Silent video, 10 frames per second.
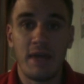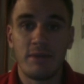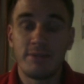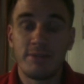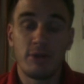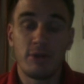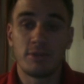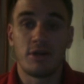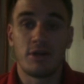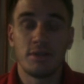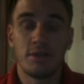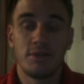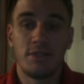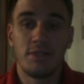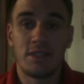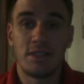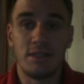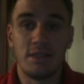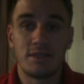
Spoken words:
but it's been almost all Sunni cities.